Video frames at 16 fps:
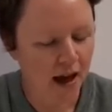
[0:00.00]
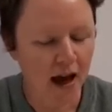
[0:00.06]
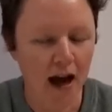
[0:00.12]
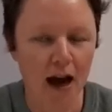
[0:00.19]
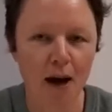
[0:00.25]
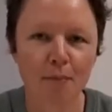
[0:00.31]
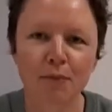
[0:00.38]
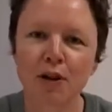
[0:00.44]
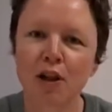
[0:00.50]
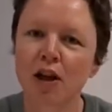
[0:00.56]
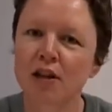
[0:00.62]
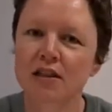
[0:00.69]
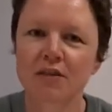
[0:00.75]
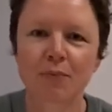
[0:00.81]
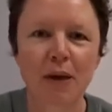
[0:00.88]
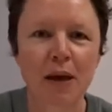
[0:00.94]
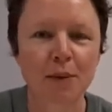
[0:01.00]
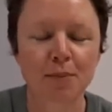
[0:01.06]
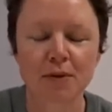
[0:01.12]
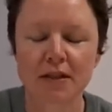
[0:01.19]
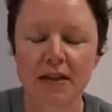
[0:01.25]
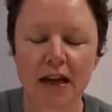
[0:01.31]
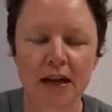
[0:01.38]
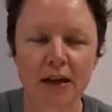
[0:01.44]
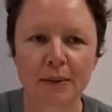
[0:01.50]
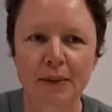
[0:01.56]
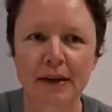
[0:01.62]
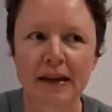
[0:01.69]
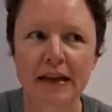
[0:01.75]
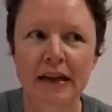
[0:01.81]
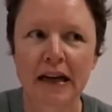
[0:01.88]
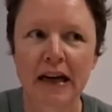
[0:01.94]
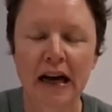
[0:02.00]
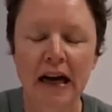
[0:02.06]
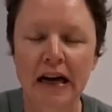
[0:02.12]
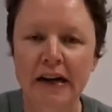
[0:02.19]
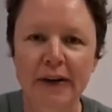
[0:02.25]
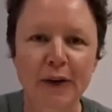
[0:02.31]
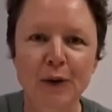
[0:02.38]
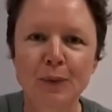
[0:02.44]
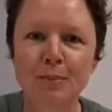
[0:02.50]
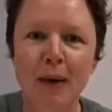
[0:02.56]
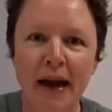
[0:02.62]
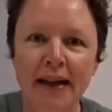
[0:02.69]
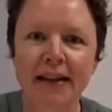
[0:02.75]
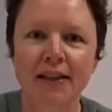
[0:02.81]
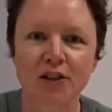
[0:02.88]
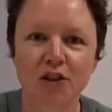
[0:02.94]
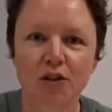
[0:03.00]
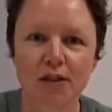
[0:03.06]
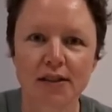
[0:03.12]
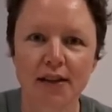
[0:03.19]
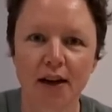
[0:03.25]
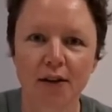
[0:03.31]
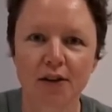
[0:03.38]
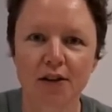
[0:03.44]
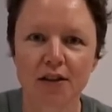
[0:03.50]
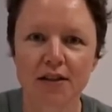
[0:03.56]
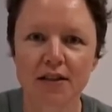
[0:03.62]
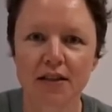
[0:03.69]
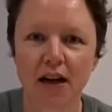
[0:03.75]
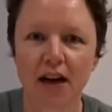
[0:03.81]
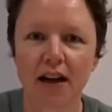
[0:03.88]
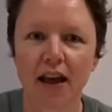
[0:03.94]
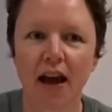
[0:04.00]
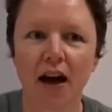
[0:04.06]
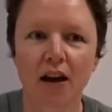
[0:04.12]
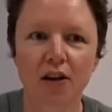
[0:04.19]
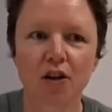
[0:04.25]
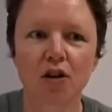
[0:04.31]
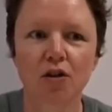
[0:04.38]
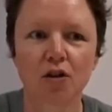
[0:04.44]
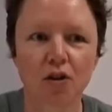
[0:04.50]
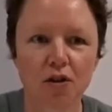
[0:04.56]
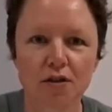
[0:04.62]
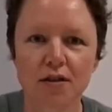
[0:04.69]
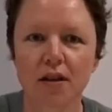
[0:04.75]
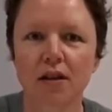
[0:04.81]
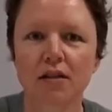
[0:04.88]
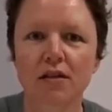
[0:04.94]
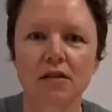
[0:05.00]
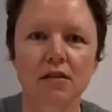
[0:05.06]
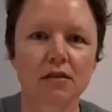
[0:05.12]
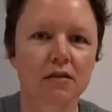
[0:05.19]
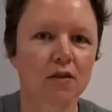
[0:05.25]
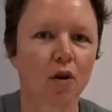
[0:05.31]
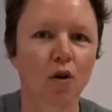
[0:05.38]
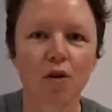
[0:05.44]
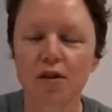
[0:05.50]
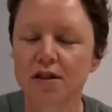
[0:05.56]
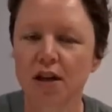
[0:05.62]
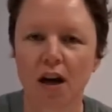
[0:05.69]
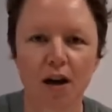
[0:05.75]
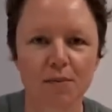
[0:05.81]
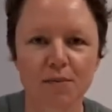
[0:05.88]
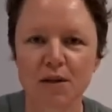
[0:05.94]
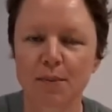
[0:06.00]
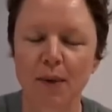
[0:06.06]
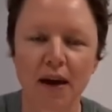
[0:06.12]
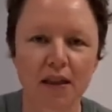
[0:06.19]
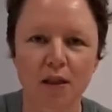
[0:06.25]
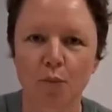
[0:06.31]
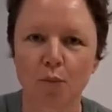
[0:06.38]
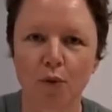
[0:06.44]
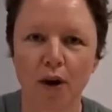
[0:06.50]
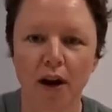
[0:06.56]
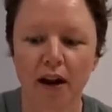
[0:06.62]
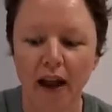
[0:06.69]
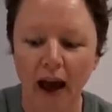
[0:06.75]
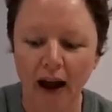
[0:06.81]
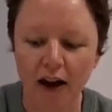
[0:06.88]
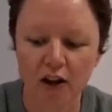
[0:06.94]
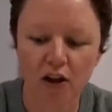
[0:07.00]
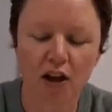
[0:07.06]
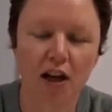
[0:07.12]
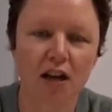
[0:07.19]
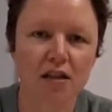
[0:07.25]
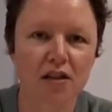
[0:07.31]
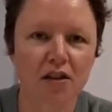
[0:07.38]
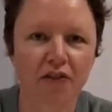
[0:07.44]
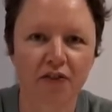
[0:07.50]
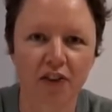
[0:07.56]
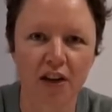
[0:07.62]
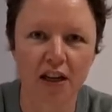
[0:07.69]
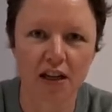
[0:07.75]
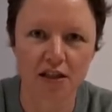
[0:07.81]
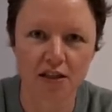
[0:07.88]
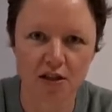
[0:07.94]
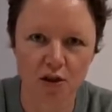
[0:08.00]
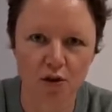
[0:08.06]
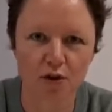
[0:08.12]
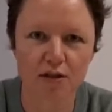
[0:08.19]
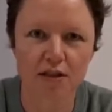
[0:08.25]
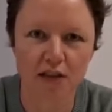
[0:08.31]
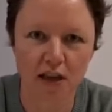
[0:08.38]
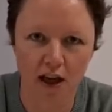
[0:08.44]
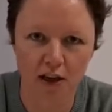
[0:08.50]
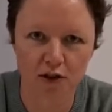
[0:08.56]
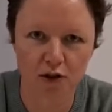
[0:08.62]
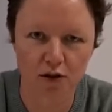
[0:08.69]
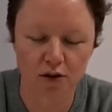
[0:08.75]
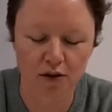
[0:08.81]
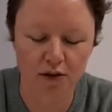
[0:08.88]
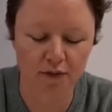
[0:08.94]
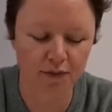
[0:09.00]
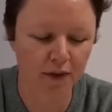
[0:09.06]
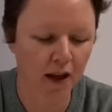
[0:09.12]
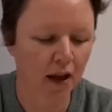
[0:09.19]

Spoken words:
Lots of people say to me, how do you manage your sourdough starter? How do you use it all the time to make the bread? How do you get it to fit into your schedule?